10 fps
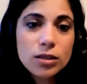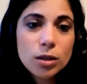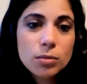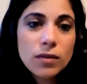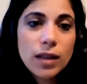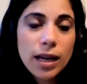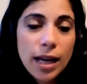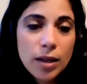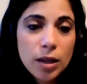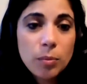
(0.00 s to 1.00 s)
terms of
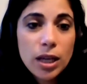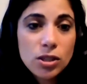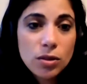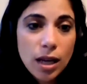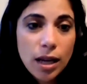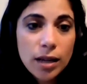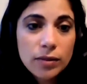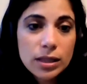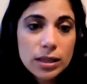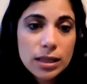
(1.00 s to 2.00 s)
that the patient
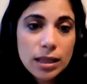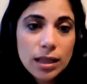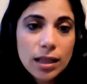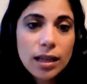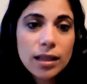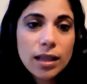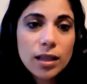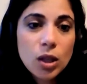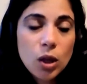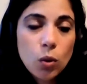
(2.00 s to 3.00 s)
advocacy, and
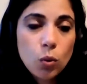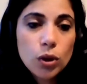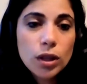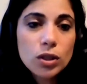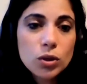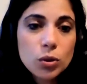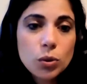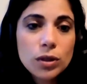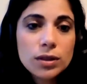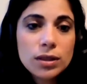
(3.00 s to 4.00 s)
then working
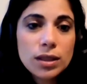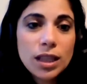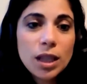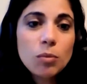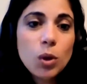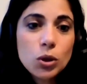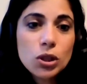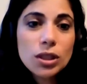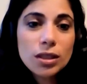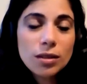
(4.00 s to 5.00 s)
towards the
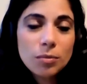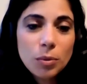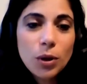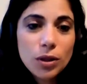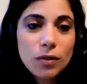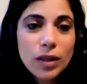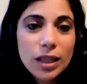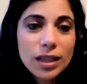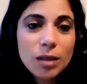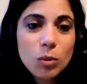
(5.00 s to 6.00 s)
emotional part of
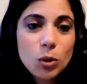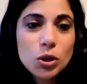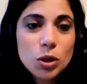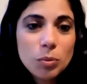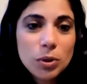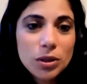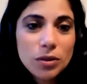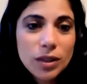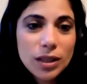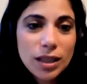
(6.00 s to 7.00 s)

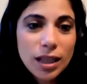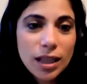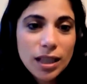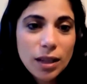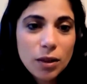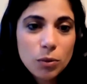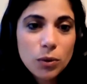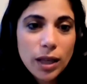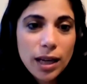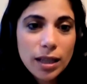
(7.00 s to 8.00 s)
it and how to get through
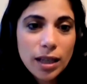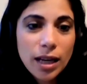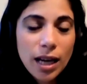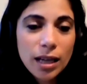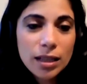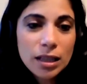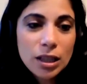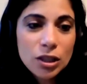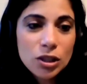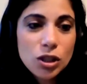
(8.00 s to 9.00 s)
that, and not
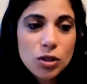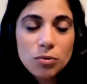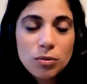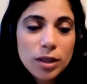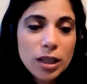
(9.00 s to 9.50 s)
just